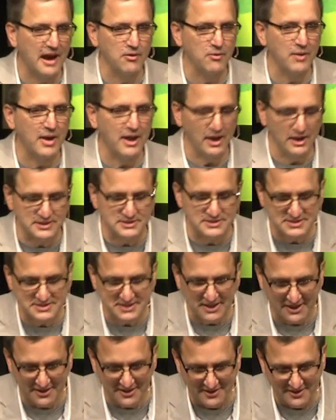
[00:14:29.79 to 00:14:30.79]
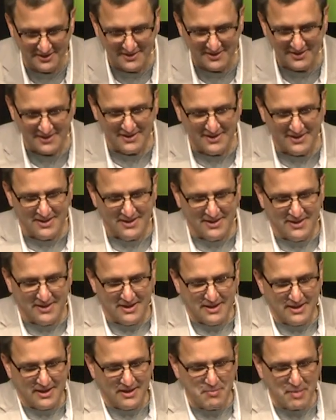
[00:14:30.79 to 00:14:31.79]
do I unsin?
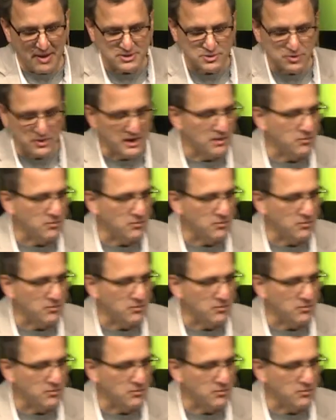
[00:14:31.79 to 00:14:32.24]
Am I doing it